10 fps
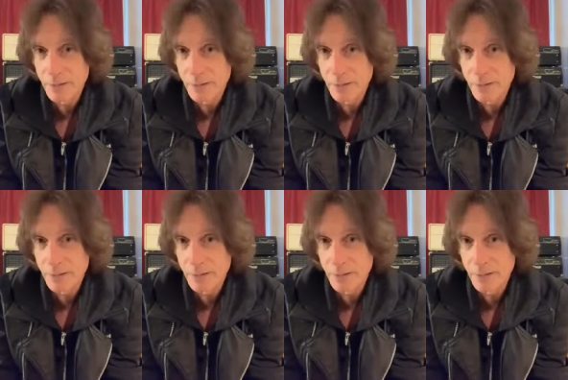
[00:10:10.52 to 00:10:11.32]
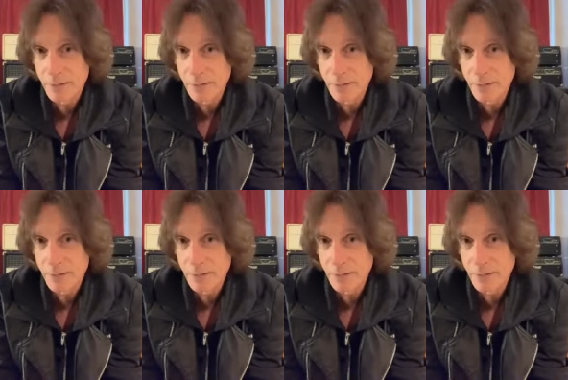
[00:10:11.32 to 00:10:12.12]
it was just fate that
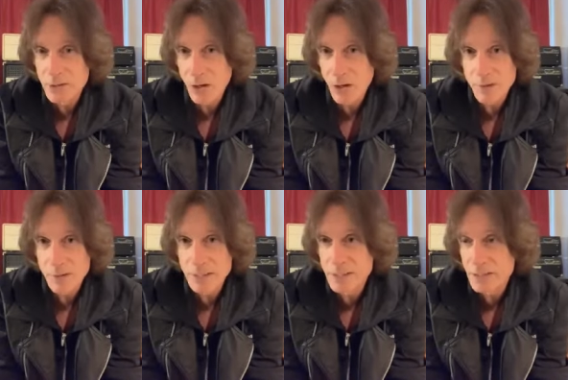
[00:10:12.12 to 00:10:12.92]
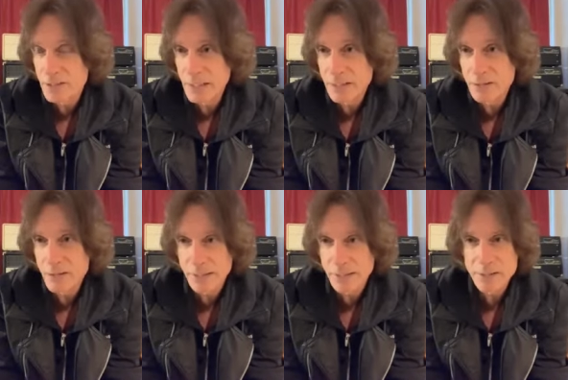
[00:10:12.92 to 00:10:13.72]
Rob wanted to follow his heart, and he
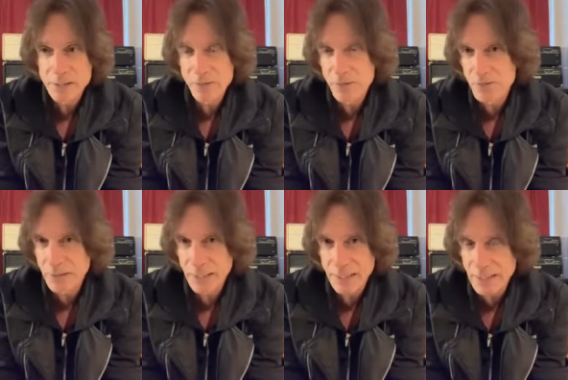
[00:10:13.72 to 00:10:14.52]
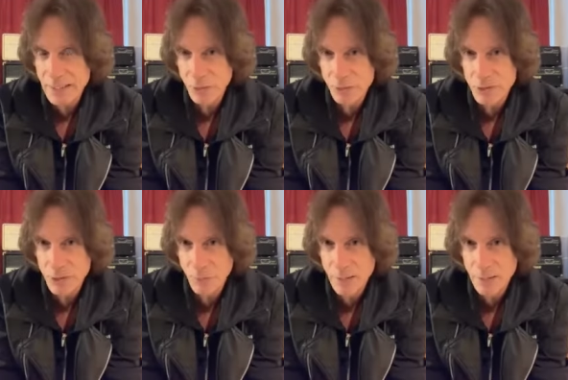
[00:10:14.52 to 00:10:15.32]
just he thought this other thing that Dieter
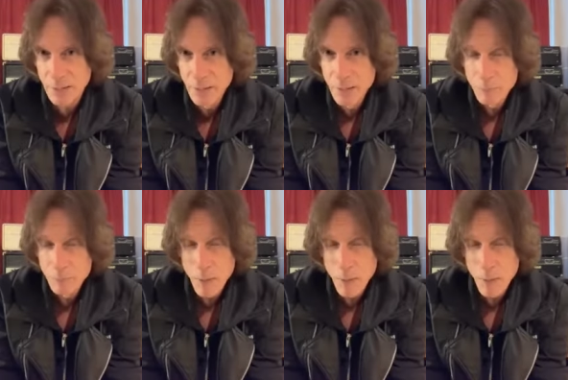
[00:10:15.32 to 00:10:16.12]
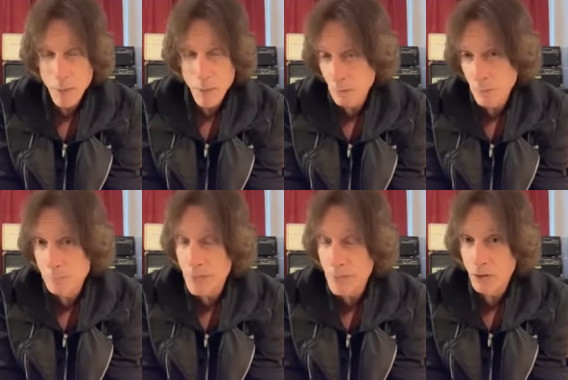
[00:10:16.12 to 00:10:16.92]
was doing might be a little bit
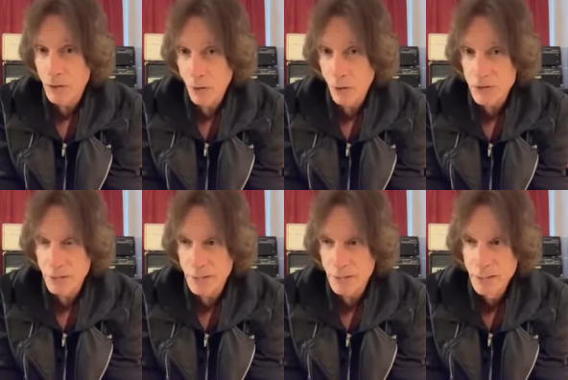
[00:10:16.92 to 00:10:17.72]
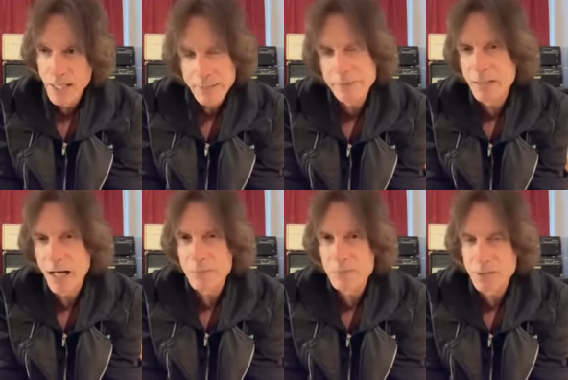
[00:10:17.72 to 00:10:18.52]
bigger commercially. And at the time,
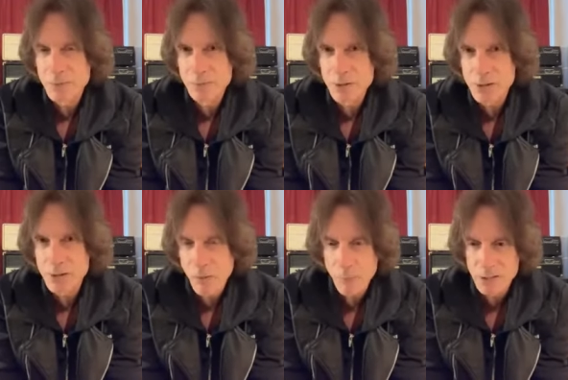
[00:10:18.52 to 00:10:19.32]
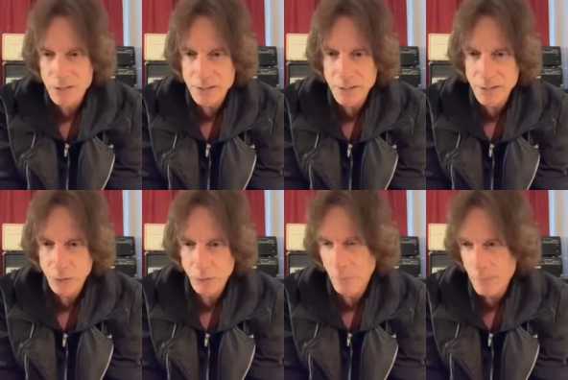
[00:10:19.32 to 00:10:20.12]
some of the music Rob was listening to it
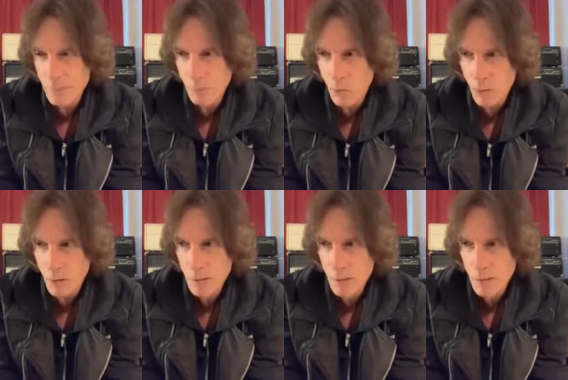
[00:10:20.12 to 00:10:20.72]
might have been more